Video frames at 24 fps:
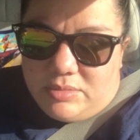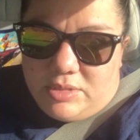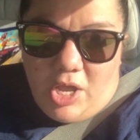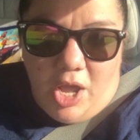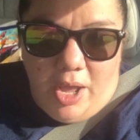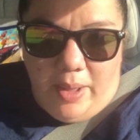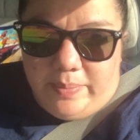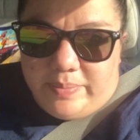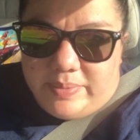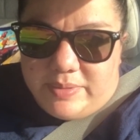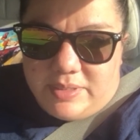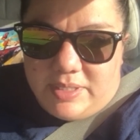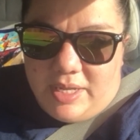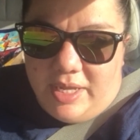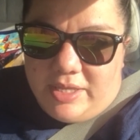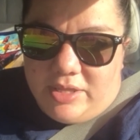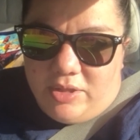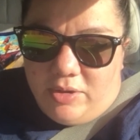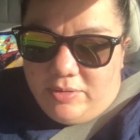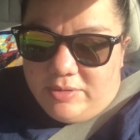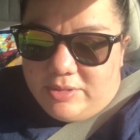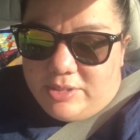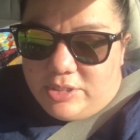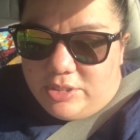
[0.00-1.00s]
cups, like
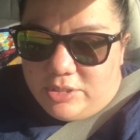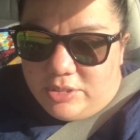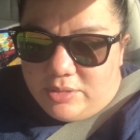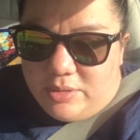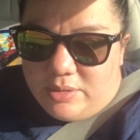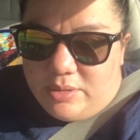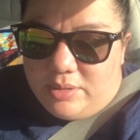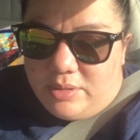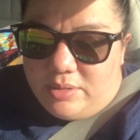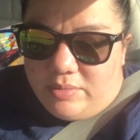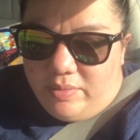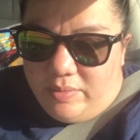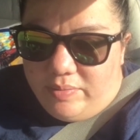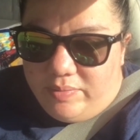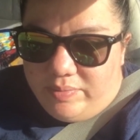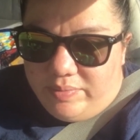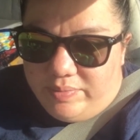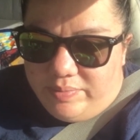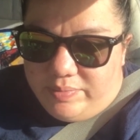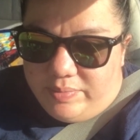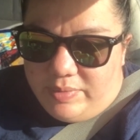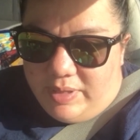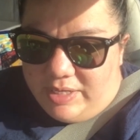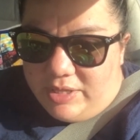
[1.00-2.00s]
those,
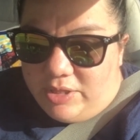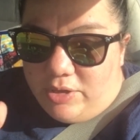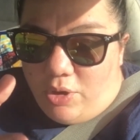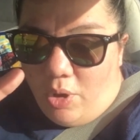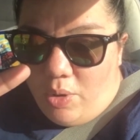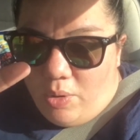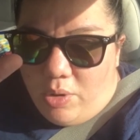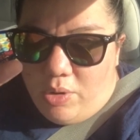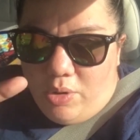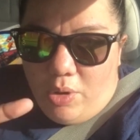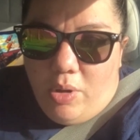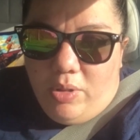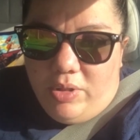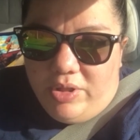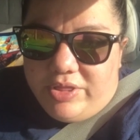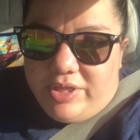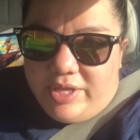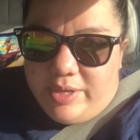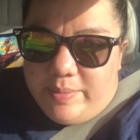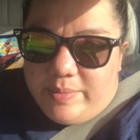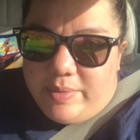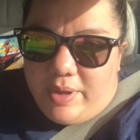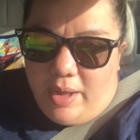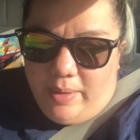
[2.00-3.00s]
like the Coca-Cola
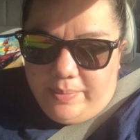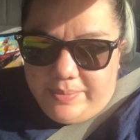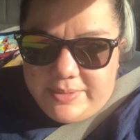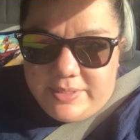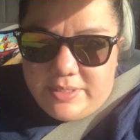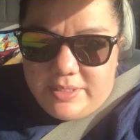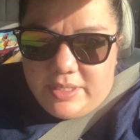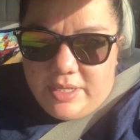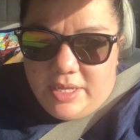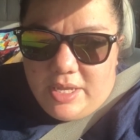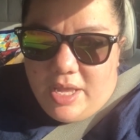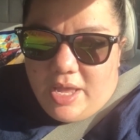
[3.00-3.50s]
themed cups.